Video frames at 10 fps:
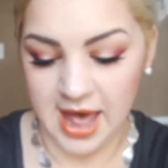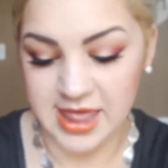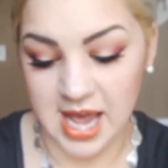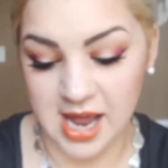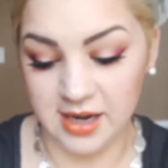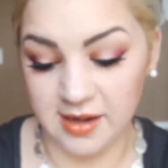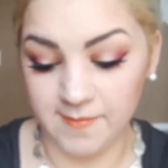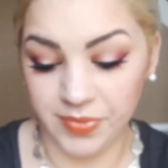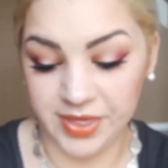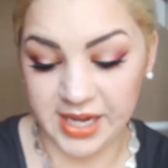And then
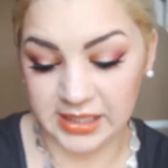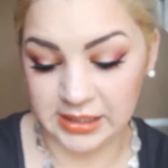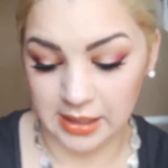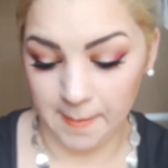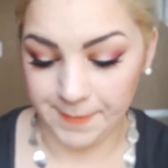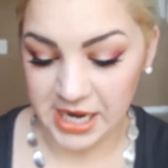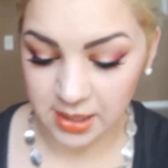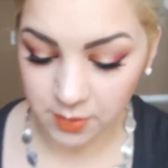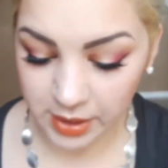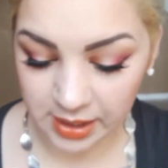this
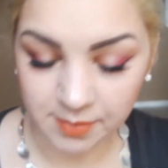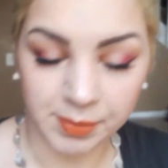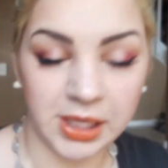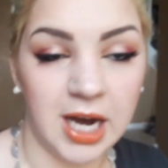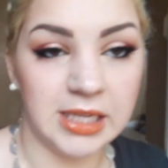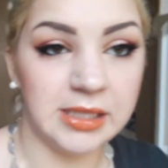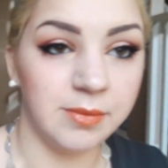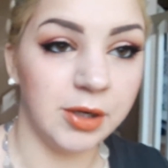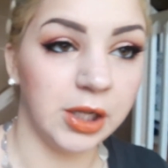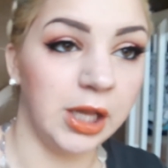pink one,
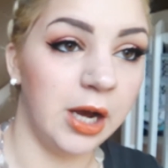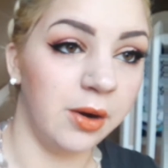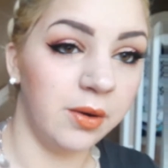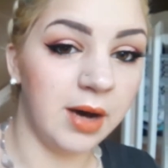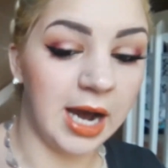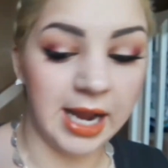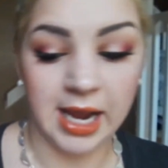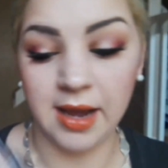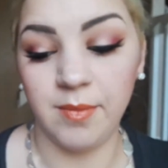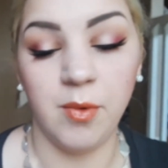Blossom Glow, I
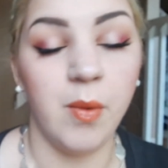am